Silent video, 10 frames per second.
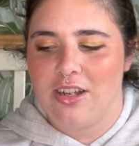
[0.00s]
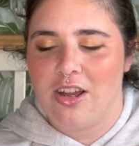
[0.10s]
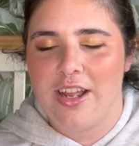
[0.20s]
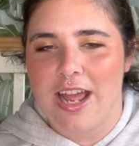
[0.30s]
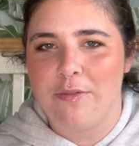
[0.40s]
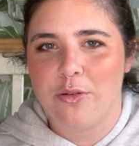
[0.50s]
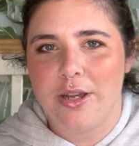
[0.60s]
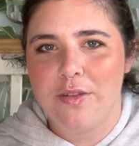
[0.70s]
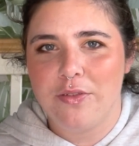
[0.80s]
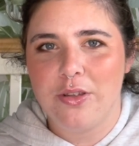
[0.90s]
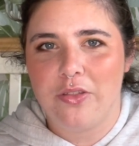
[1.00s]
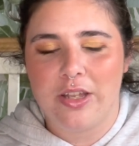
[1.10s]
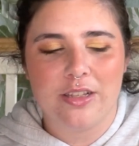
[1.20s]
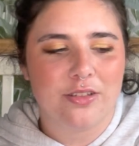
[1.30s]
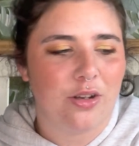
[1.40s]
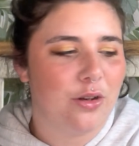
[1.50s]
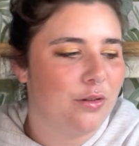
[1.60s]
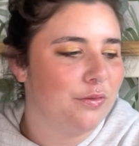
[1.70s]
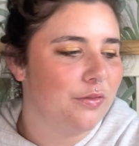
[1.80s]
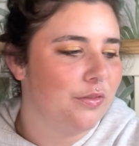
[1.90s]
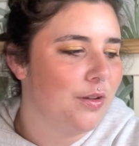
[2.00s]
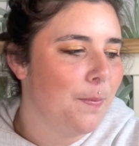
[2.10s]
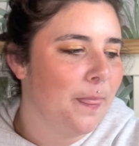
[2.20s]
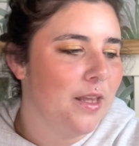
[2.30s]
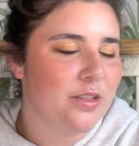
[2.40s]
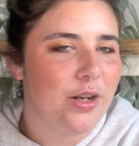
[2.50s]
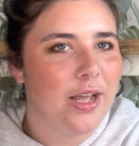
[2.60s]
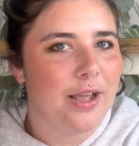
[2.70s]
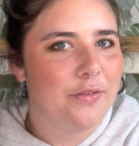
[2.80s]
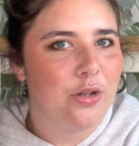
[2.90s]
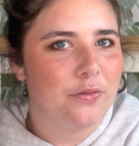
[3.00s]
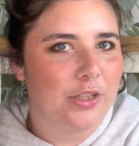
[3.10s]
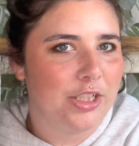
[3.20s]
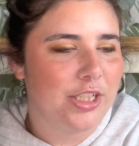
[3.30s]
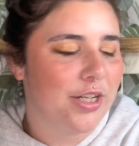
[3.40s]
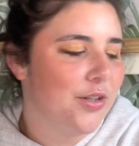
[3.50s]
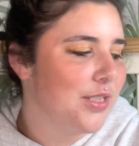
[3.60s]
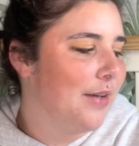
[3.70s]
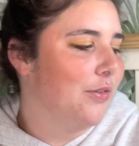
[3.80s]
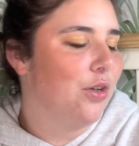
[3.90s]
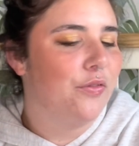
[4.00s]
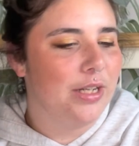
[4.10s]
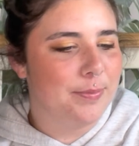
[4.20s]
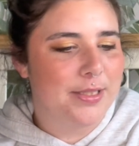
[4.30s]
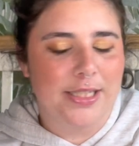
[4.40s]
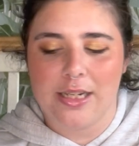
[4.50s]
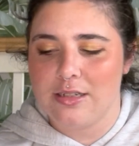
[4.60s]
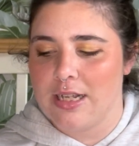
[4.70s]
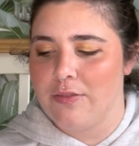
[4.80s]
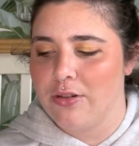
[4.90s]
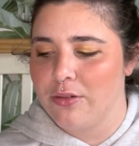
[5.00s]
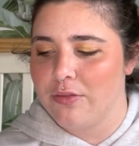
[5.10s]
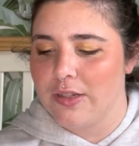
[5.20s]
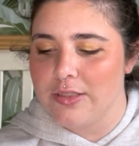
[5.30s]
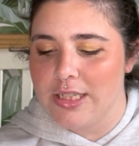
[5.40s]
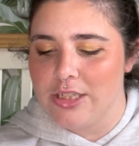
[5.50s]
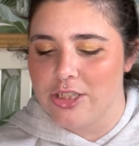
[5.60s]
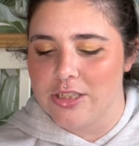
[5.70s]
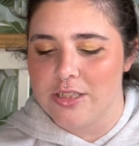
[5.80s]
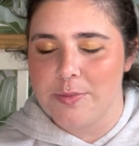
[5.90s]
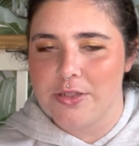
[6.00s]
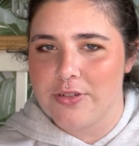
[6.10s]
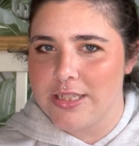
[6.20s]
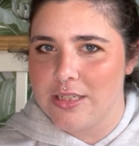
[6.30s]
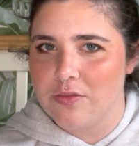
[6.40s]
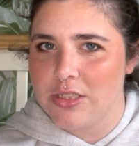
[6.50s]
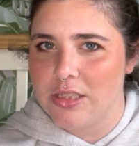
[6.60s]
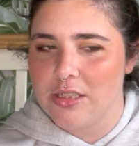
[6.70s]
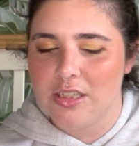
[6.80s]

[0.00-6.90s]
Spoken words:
I have quite a few things of, so like I have a lot of eyeshadows, I have a lot of lipsticks, and I have a lot of foundations, but the rest of it,